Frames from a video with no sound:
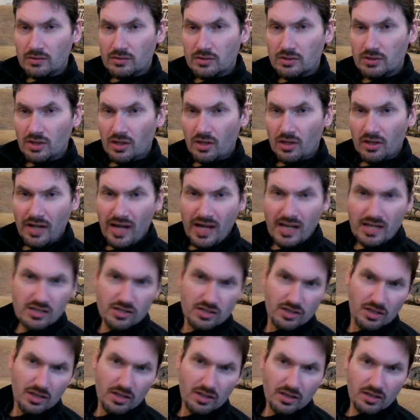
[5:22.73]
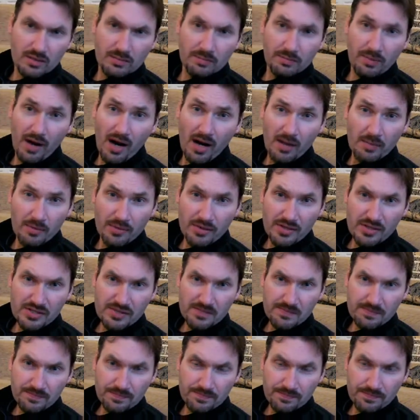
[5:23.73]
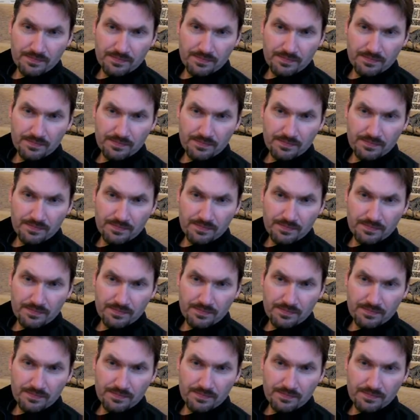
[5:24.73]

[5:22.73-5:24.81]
dog-eat-dog barbarism.